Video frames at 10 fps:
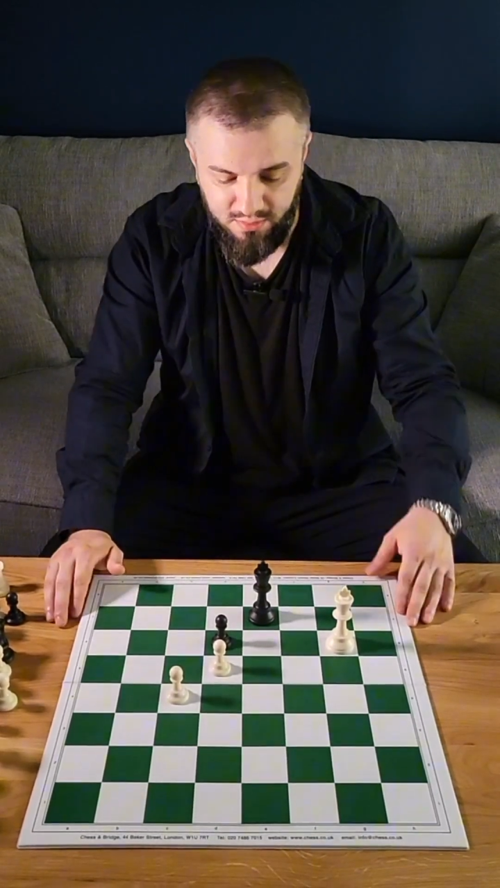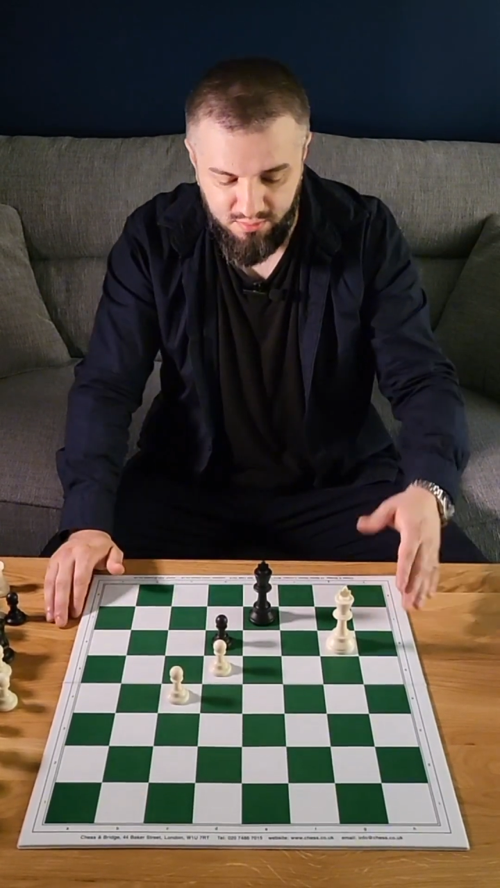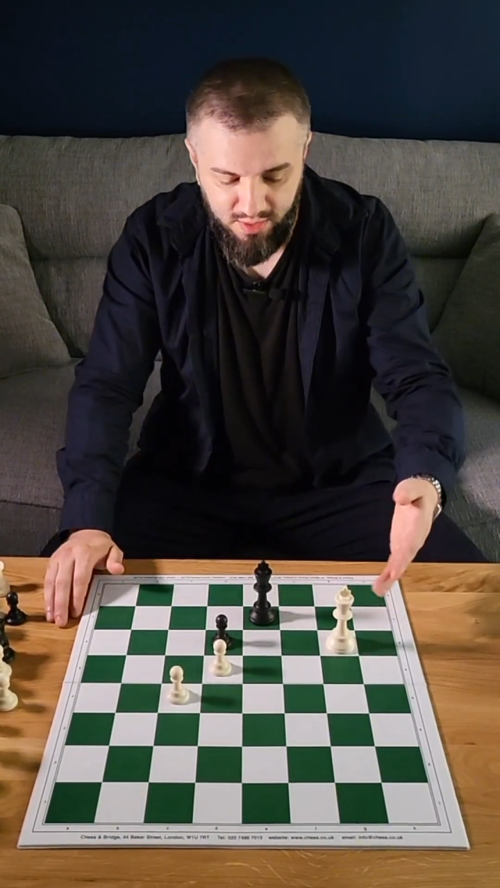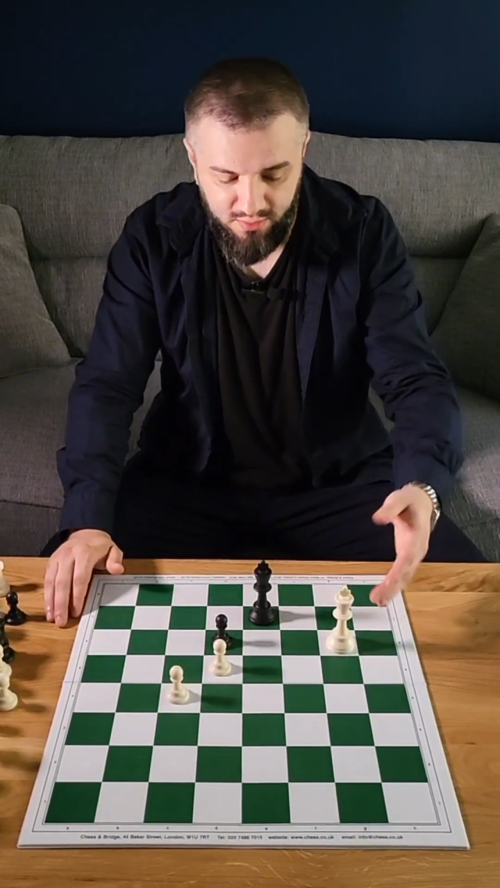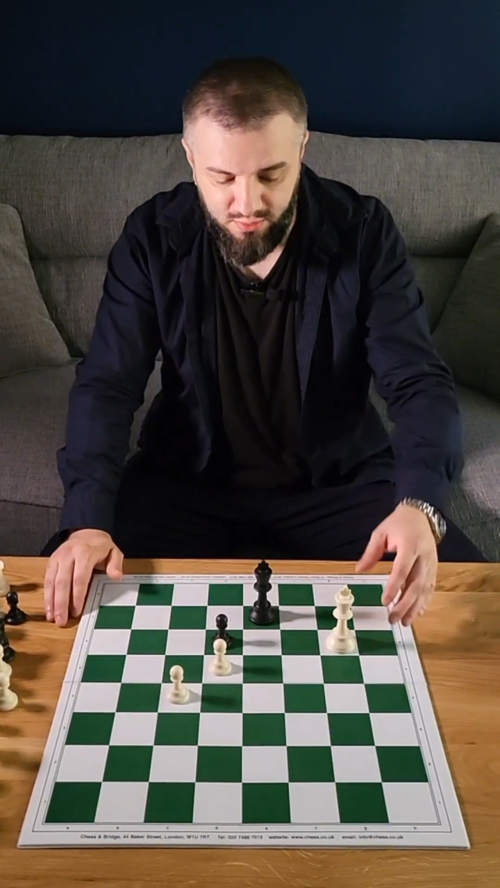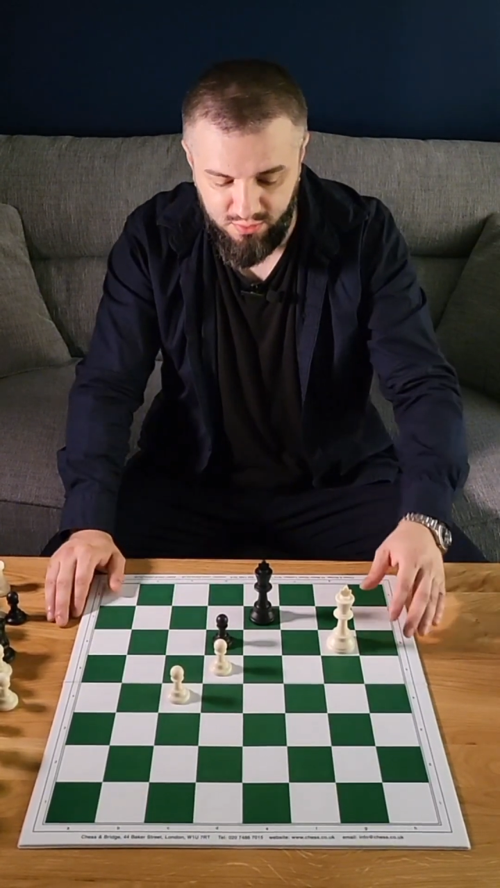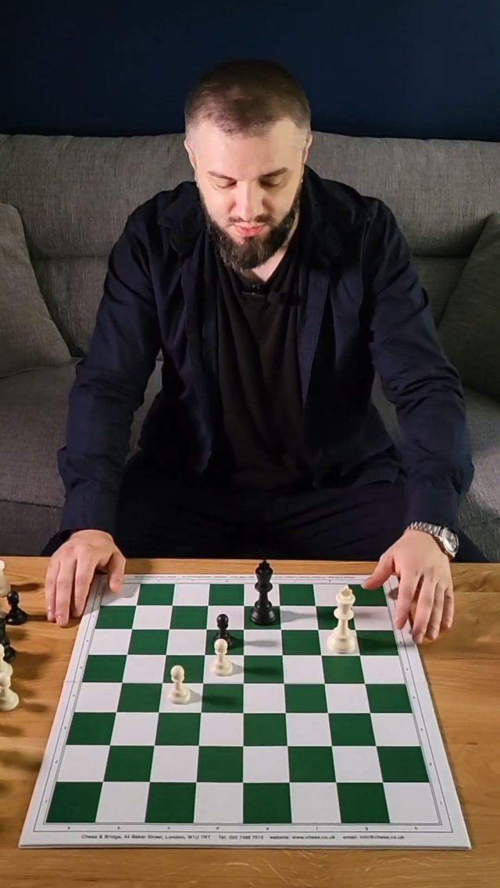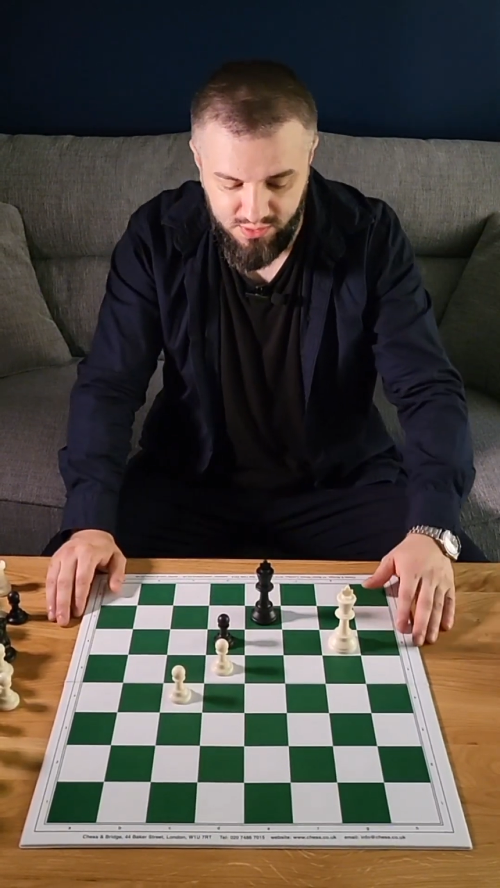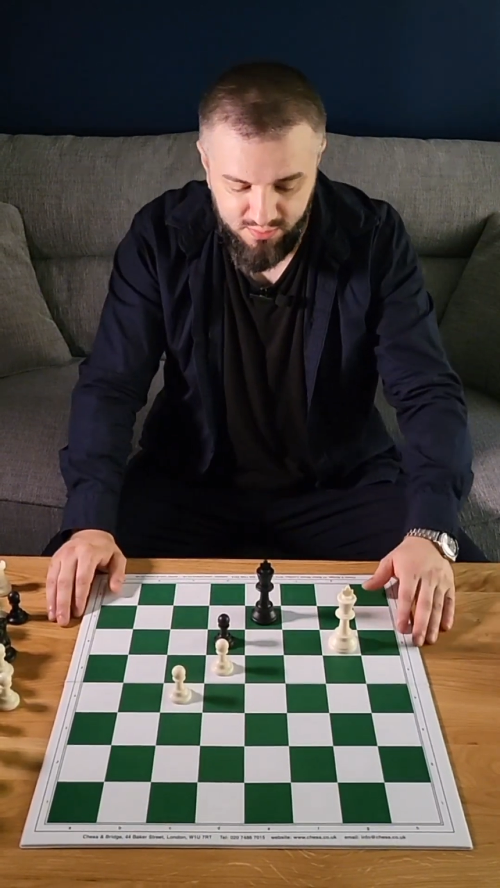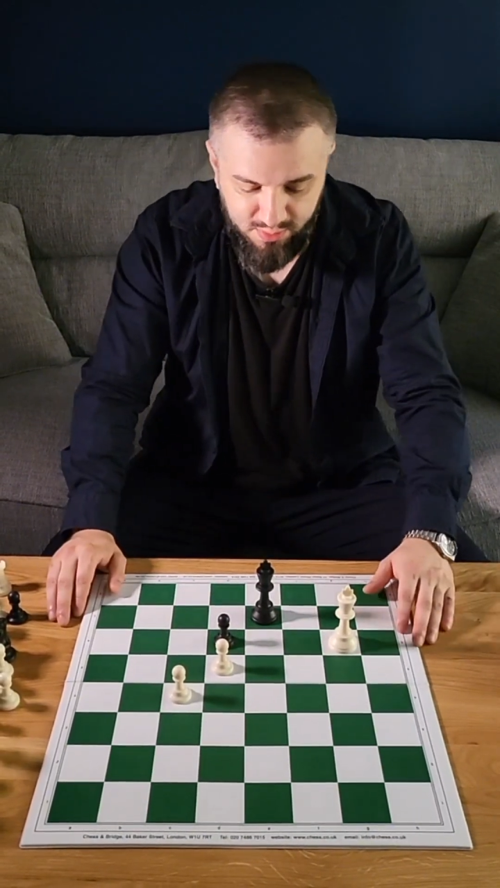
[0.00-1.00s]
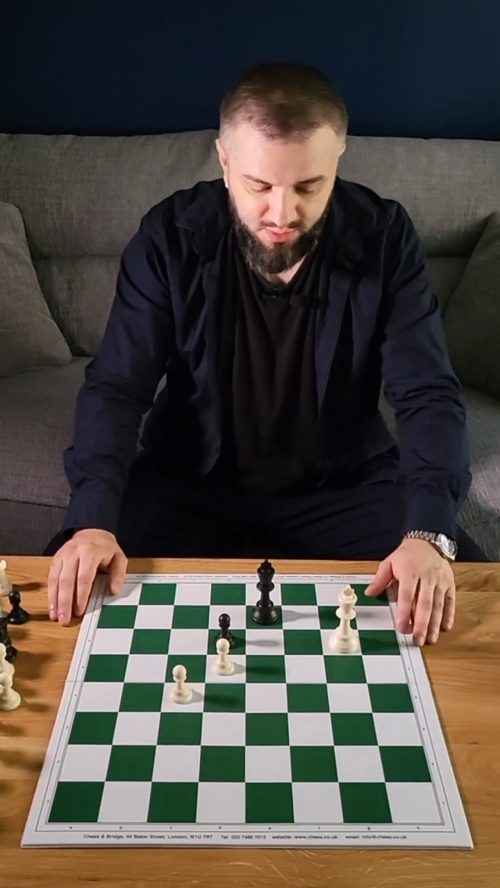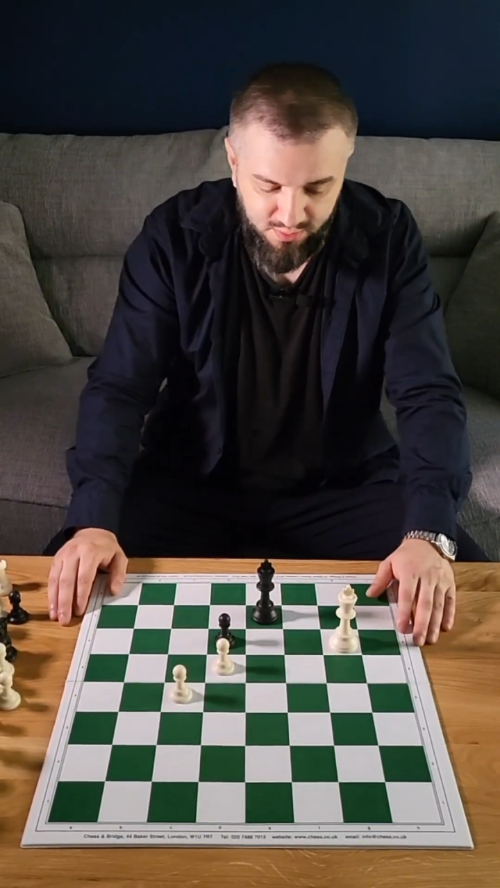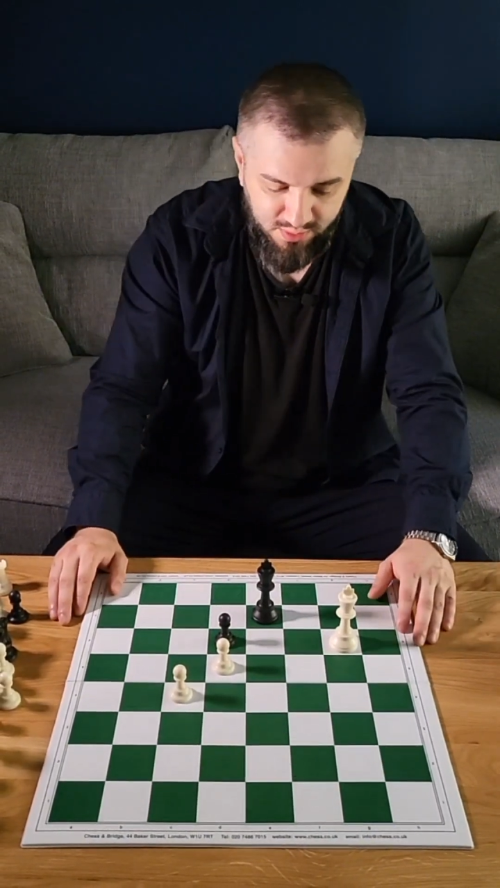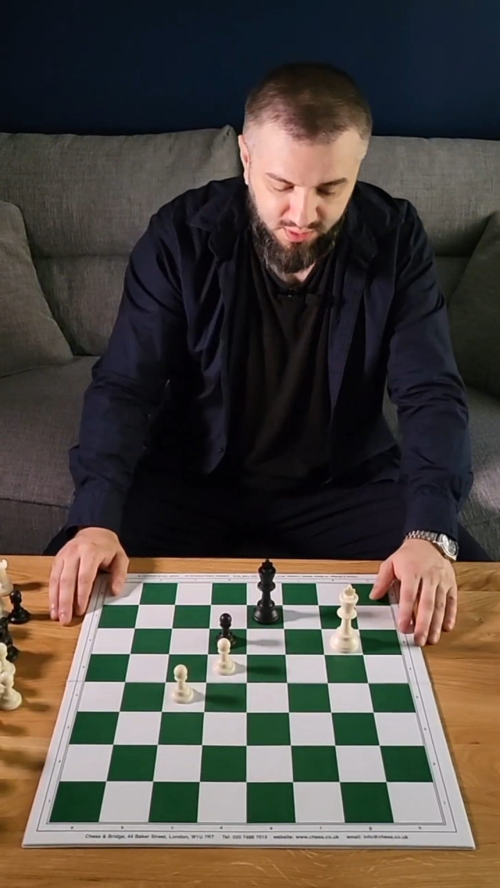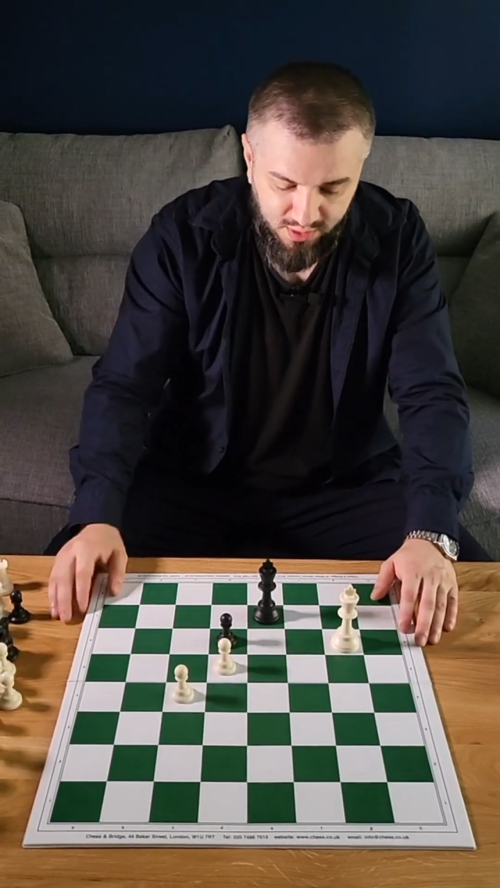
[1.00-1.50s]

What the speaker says: black will lose his pawn.